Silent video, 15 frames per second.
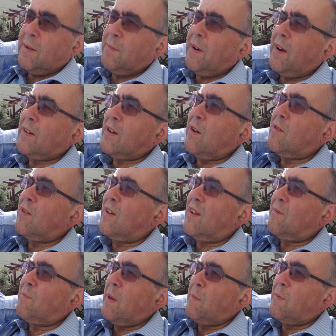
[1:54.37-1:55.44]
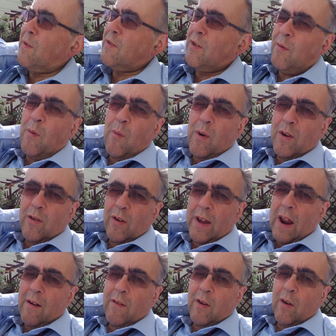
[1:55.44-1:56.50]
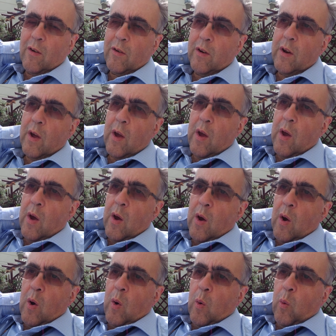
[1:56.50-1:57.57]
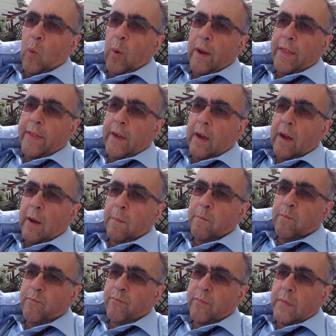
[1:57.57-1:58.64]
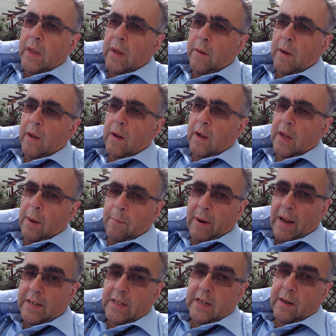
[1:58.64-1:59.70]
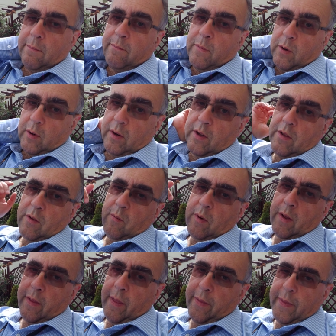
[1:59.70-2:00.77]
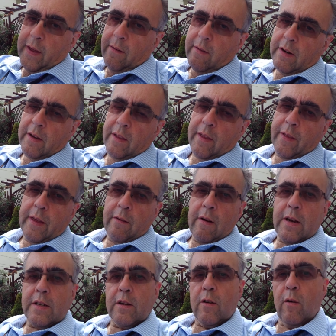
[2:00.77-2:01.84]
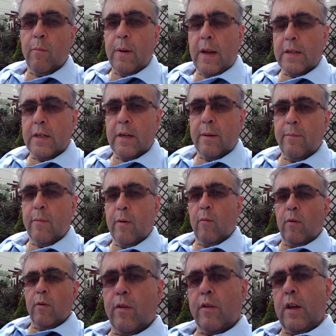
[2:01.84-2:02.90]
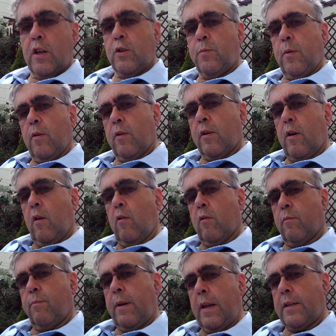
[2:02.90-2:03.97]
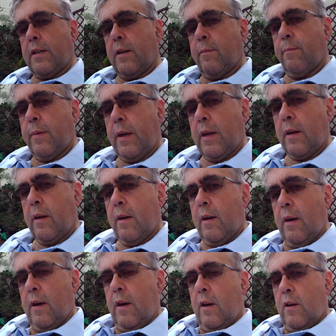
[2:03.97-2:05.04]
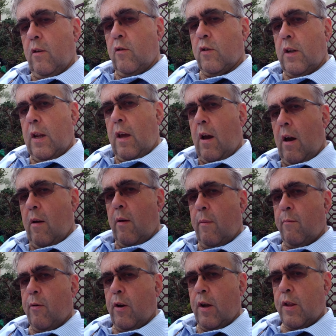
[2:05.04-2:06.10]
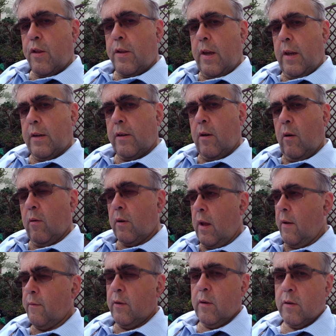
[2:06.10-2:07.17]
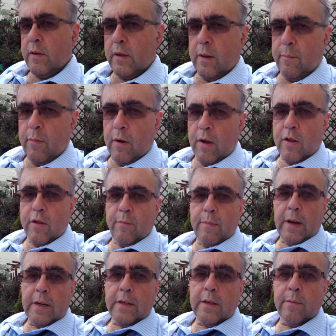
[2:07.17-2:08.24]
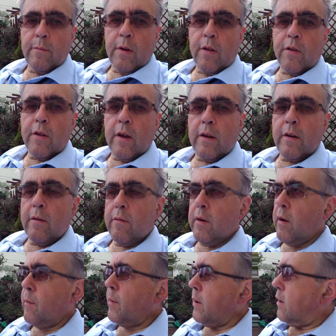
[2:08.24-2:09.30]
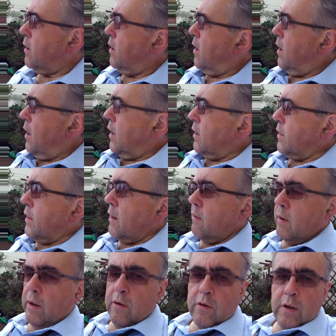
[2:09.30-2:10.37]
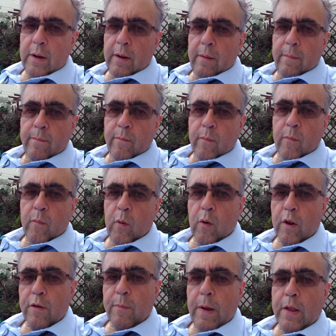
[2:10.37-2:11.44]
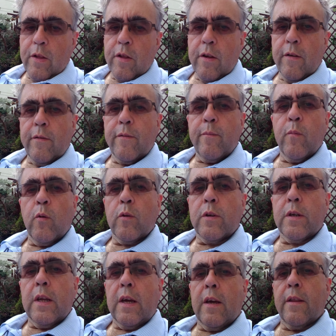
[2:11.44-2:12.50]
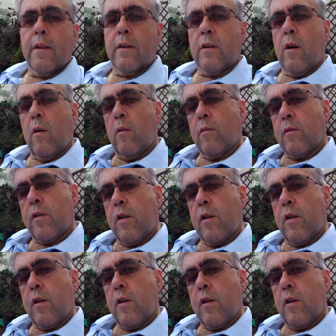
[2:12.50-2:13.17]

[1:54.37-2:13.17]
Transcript: People have said, well, why not carry on with like a platinum book, as it were, the theoretical platinum book, stage beyond gold, platinum being usually higher in price than gold. I haven't looked at the prices of platinum recently, I don't know, but in theory usually more expensive, more dear than gold.